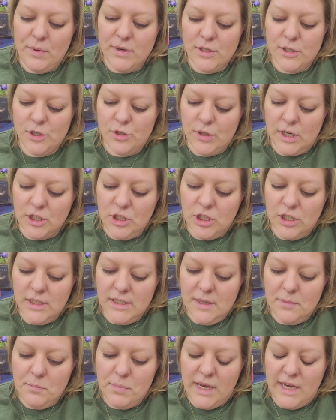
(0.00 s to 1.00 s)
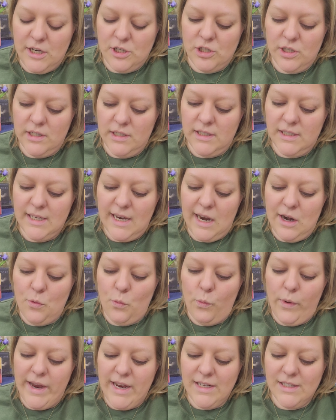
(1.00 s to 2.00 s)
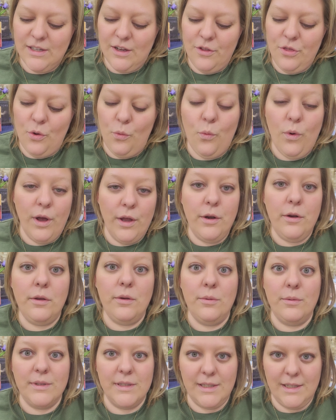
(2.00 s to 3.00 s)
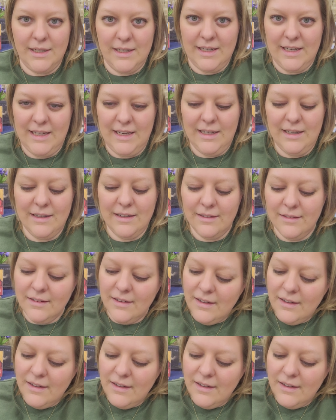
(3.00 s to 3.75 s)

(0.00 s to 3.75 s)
but stretches in patience and waits on the one who is in need.